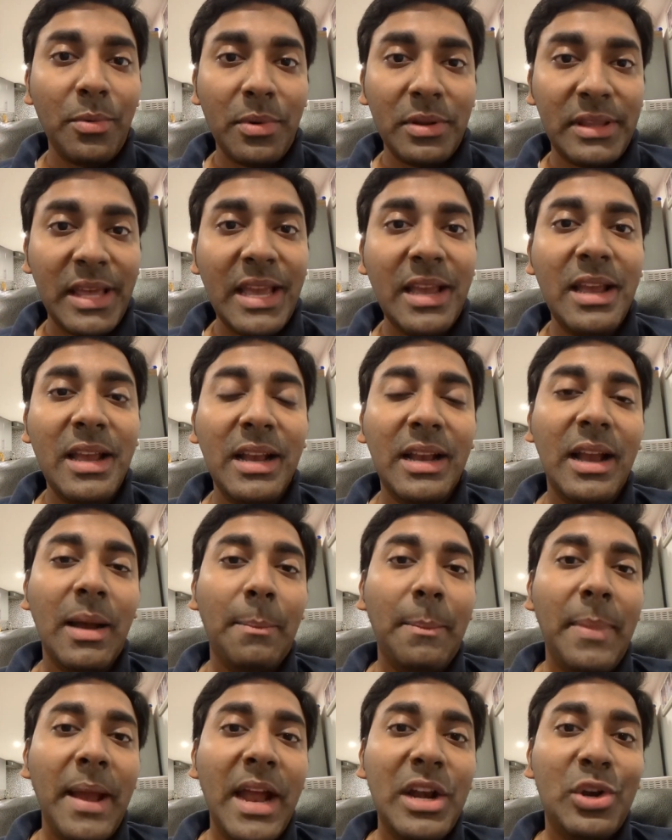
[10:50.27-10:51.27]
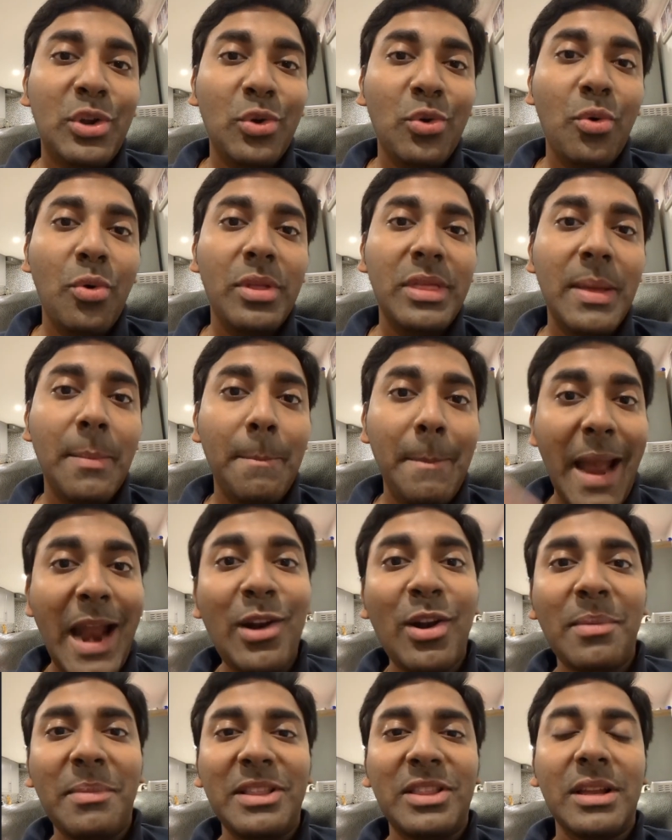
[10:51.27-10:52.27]
thing compared to the
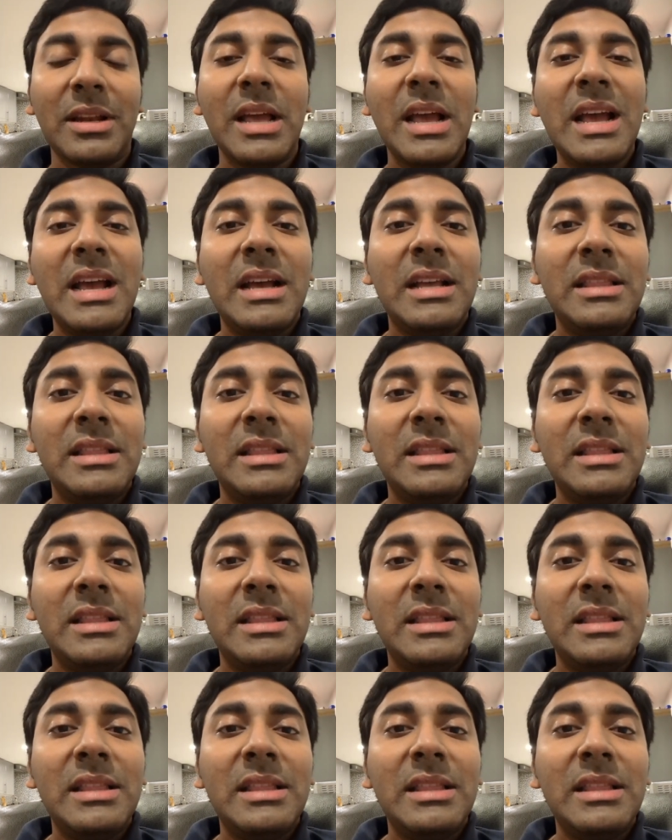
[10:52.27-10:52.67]
manual method?